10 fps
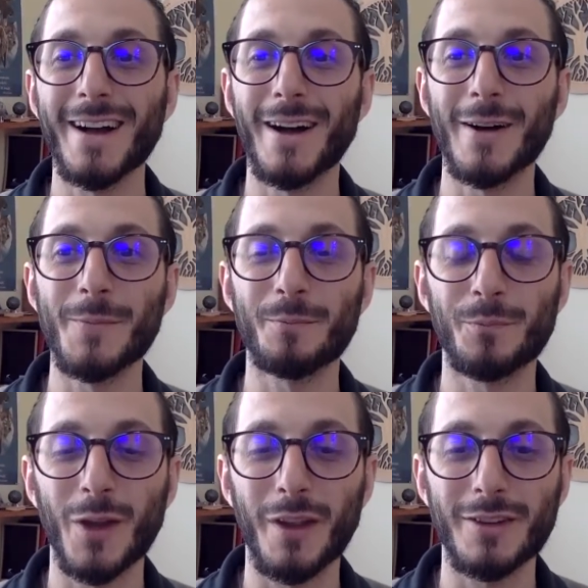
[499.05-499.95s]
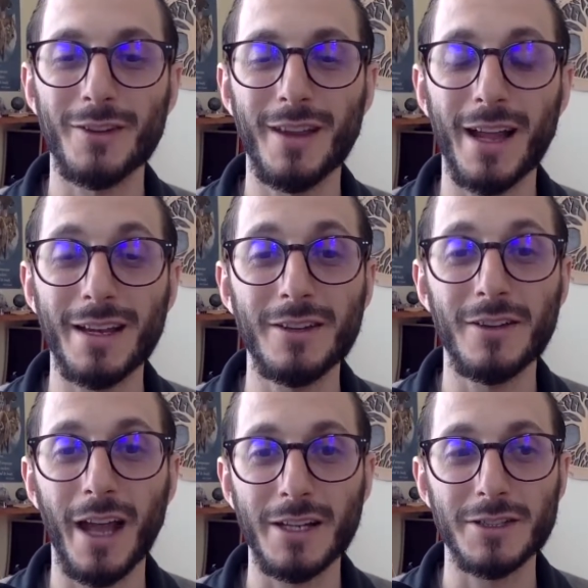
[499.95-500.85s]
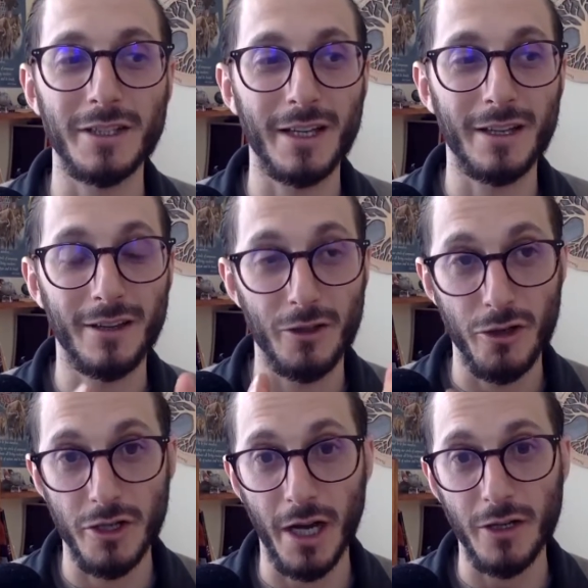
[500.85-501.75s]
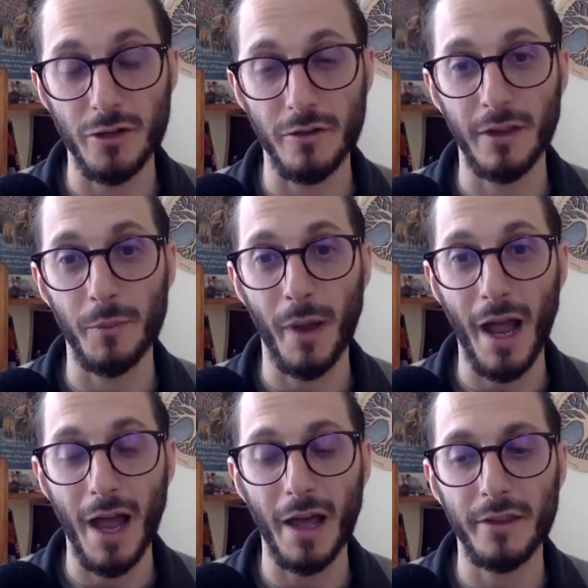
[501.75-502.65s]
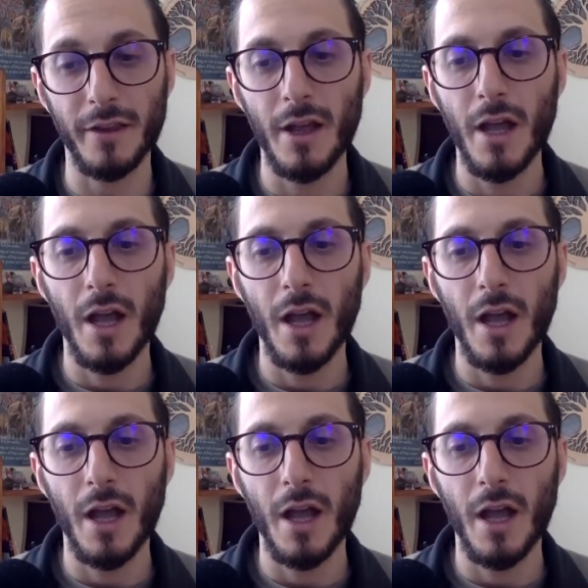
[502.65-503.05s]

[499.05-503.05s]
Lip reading: That is actually the trajectory, the path.